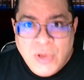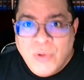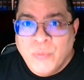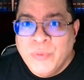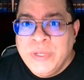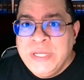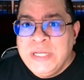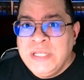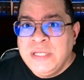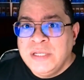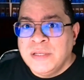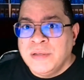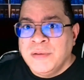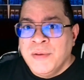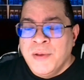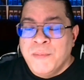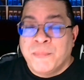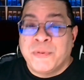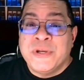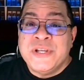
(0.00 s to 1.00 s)
We need to
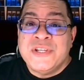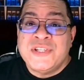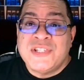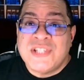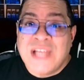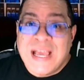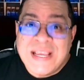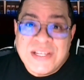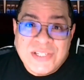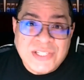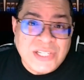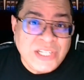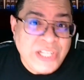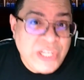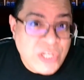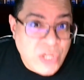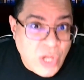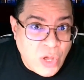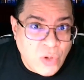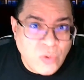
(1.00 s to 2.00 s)
precisely
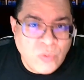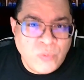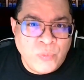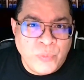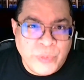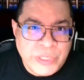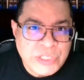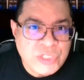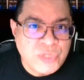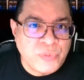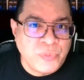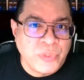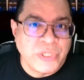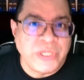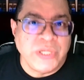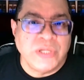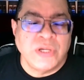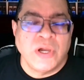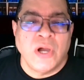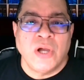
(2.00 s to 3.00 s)
know which
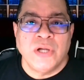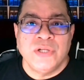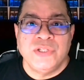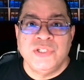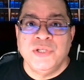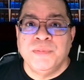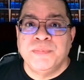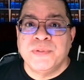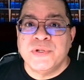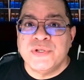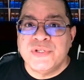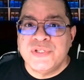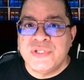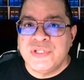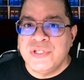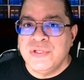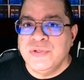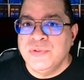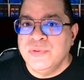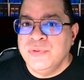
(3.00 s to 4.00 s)
rookie card to
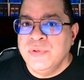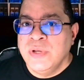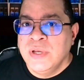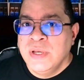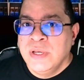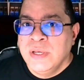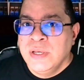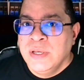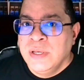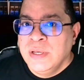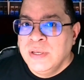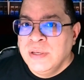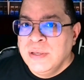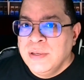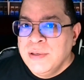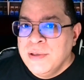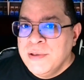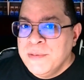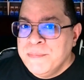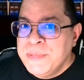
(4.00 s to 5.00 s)
pursue
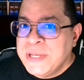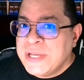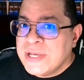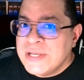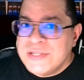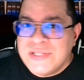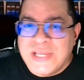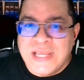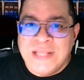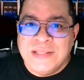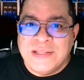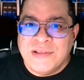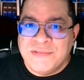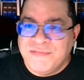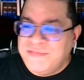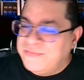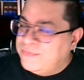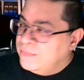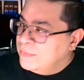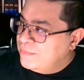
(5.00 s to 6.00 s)
because in
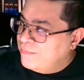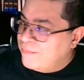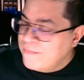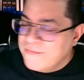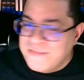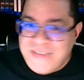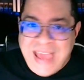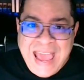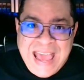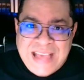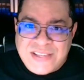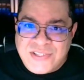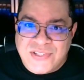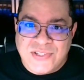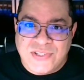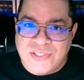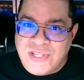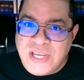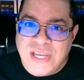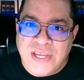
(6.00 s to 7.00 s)
the
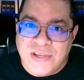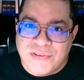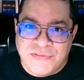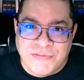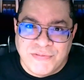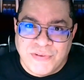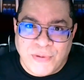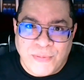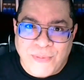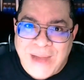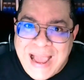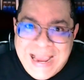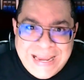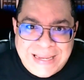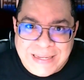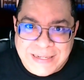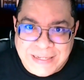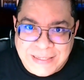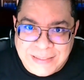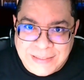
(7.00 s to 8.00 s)
vast sea of
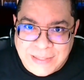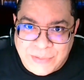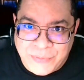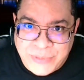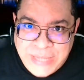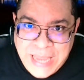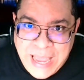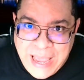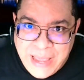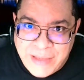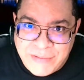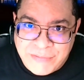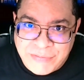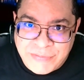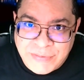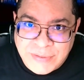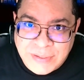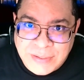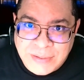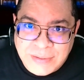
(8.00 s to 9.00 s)
variety that we
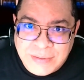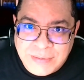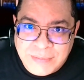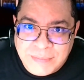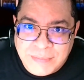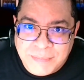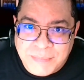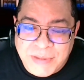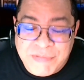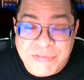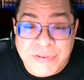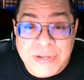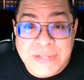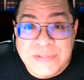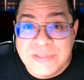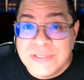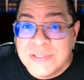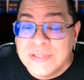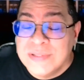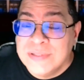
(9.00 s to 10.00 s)
have, my
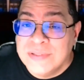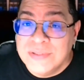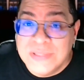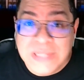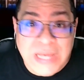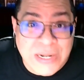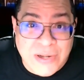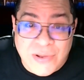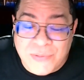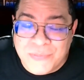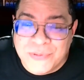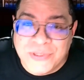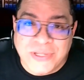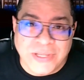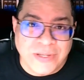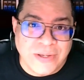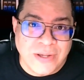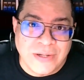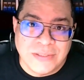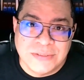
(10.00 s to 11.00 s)
friends, not all
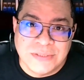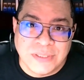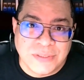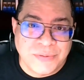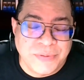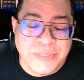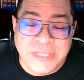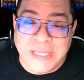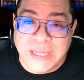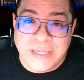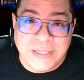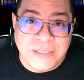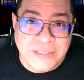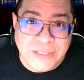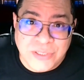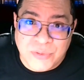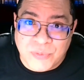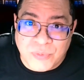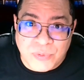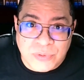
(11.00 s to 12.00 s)
rookie cards are created
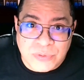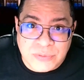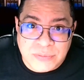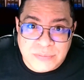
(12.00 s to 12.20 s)
equal.